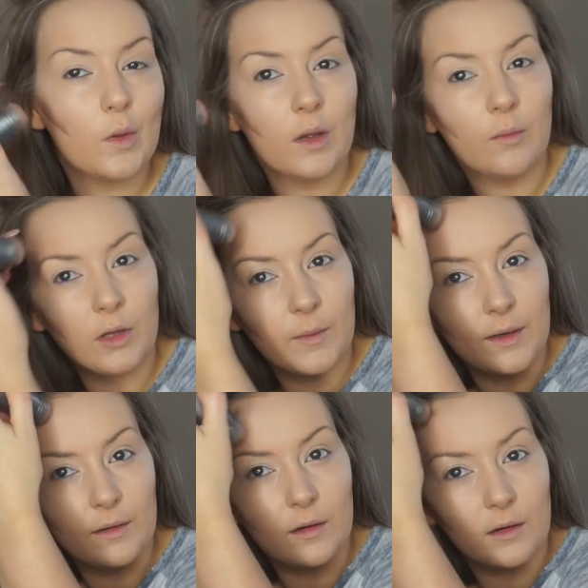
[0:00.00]
I've got the
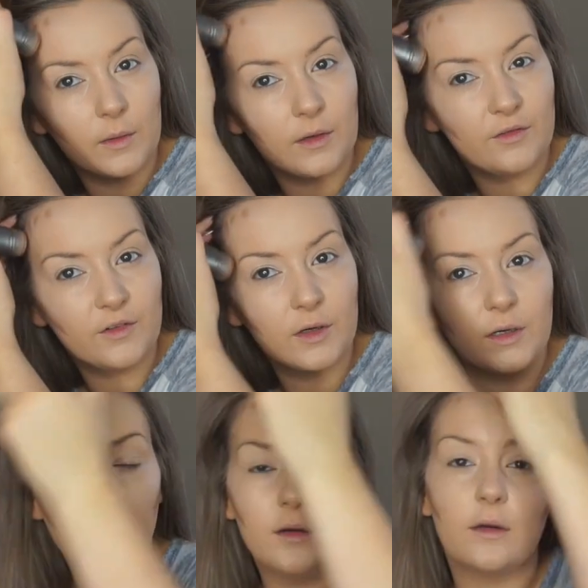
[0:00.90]
big dark one for
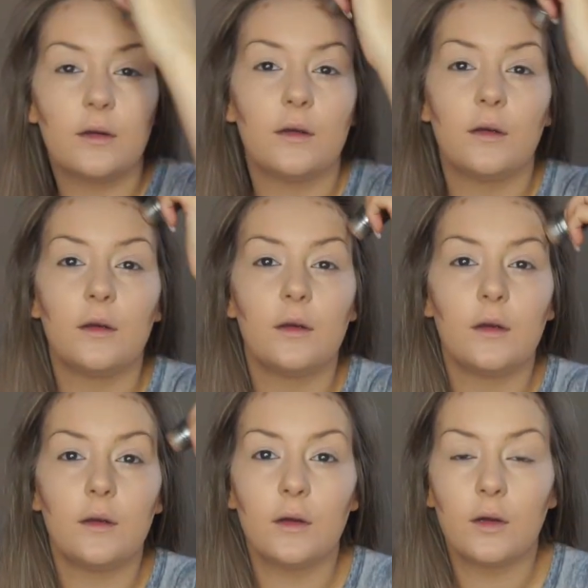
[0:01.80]

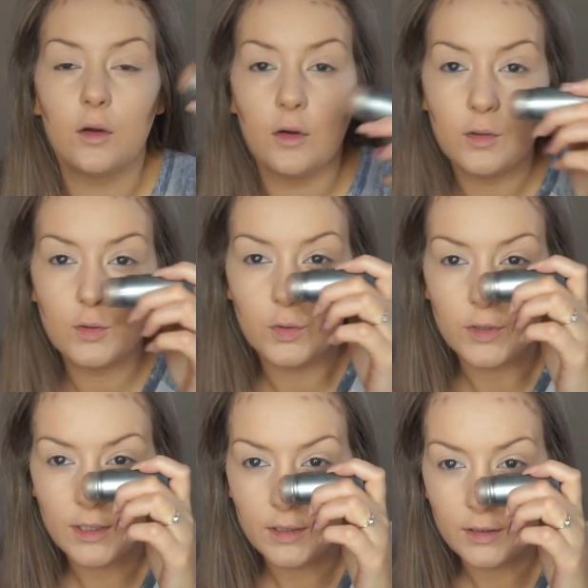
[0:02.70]

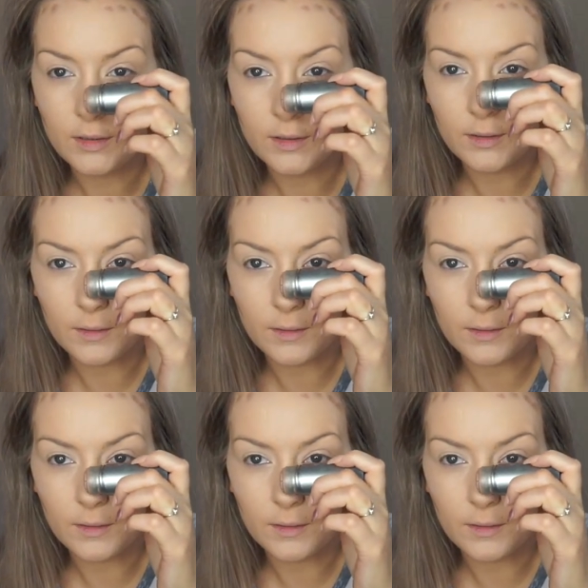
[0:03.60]
contouring.